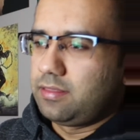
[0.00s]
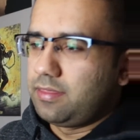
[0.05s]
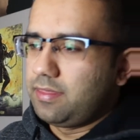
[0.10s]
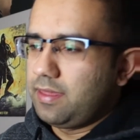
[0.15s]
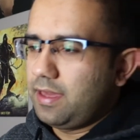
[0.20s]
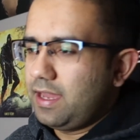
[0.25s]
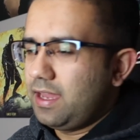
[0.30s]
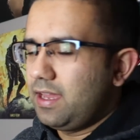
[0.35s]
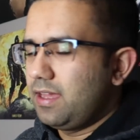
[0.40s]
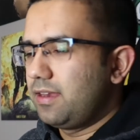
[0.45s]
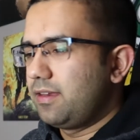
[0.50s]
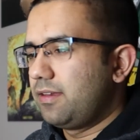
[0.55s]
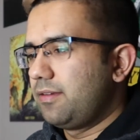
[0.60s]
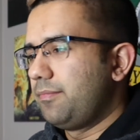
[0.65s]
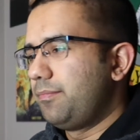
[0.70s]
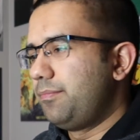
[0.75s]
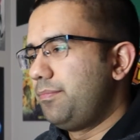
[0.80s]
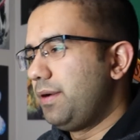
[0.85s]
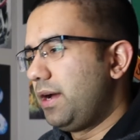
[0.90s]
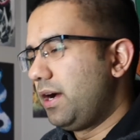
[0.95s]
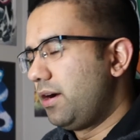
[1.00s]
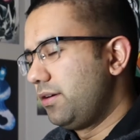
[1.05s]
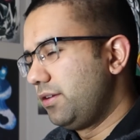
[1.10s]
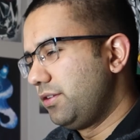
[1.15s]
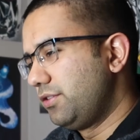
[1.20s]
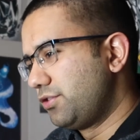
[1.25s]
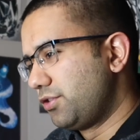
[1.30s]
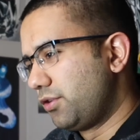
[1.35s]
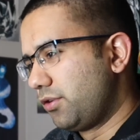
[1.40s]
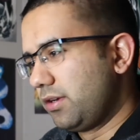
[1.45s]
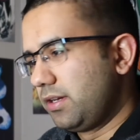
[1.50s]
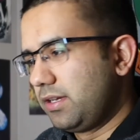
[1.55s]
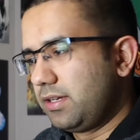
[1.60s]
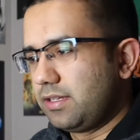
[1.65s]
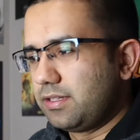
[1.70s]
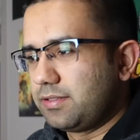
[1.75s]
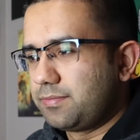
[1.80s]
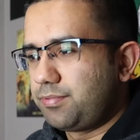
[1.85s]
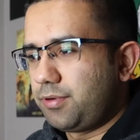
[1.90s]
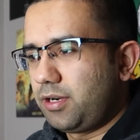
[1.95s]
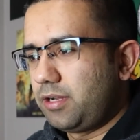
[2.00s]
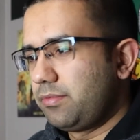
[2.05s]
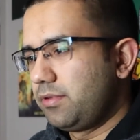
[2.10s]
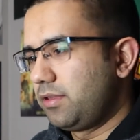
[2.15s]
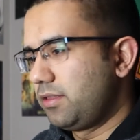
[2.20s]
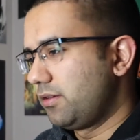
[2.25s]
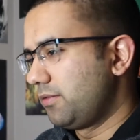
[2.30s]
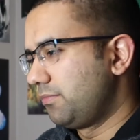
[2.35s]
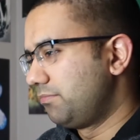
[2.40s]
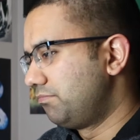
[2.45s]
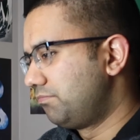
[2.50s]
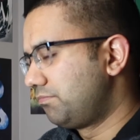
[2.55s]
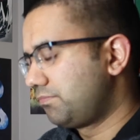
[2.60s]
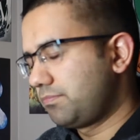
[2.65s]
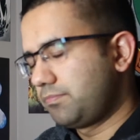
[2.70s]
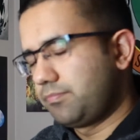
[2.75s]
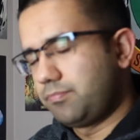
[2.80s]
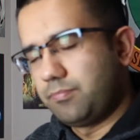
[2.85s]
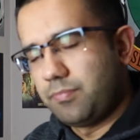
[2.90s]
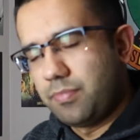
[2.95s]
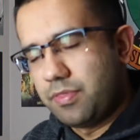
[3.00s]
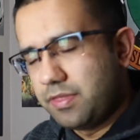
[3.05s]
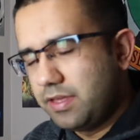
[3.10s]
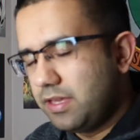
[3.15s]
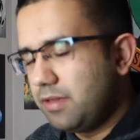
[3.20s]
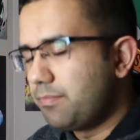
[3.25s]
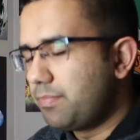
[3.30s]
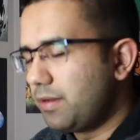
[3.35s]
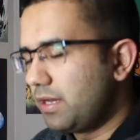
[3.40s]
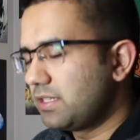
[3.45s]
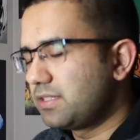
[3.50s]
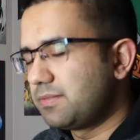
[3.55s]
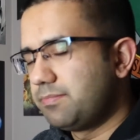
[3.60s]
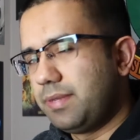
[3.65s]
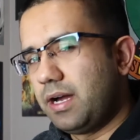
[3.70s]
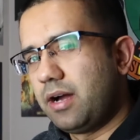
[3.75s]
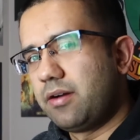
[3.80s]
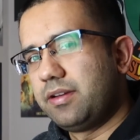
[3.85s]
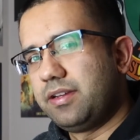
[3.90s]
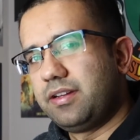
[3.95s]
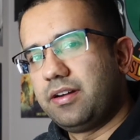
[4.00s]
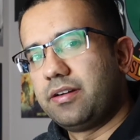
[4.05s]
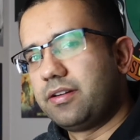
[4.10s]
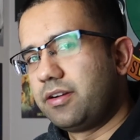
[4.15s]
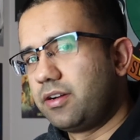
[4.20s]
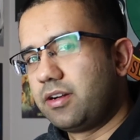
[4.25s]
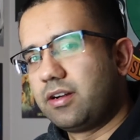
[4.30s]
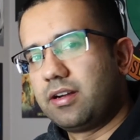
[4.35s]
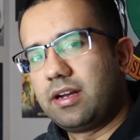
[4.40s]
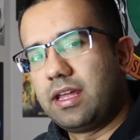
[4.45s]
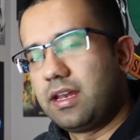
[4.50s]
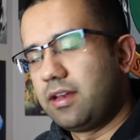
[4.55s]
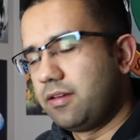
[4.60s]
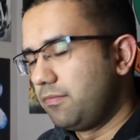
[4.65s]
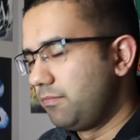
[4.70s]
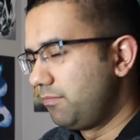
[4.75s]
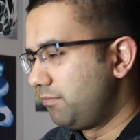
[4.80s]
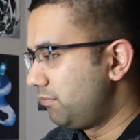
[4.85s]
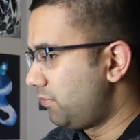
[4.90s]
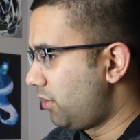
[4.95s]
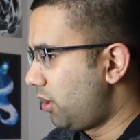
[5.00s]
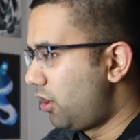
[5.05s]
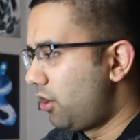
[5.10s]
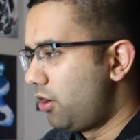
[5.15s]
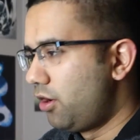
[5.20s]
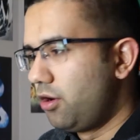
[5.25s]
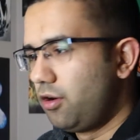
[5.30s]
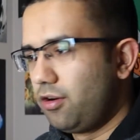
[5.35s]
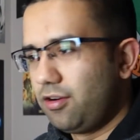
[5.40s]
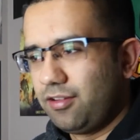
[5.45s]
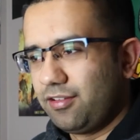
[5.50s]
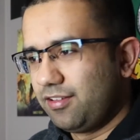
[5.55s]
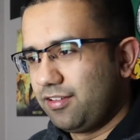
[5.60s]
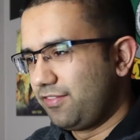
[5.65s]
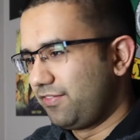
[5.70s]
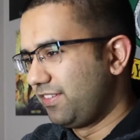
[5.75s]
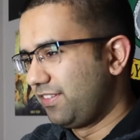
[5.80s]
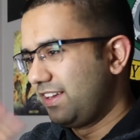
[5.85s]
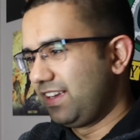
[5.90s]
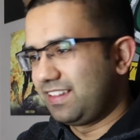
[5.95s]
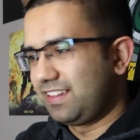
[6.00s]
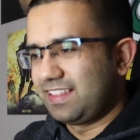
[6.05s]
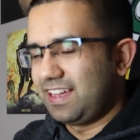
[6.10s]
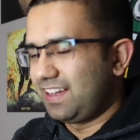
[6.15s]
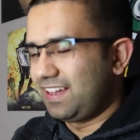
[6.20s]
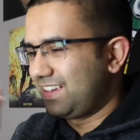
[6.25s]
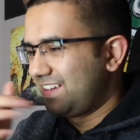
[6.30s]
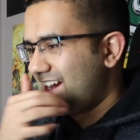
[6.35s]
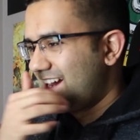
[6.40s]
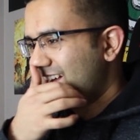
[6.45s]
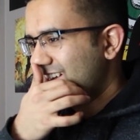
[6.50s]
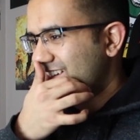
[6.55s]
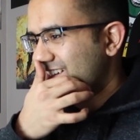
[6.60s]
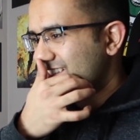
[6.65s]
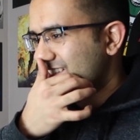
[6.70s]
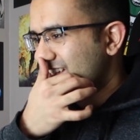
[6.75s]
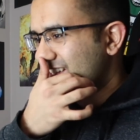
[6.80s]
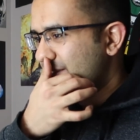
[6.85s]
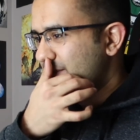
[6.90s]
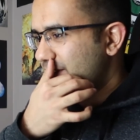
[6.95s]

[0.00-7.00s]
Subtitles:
That bounty droid is probably the best bounty hunter in all of, like, that galaxy.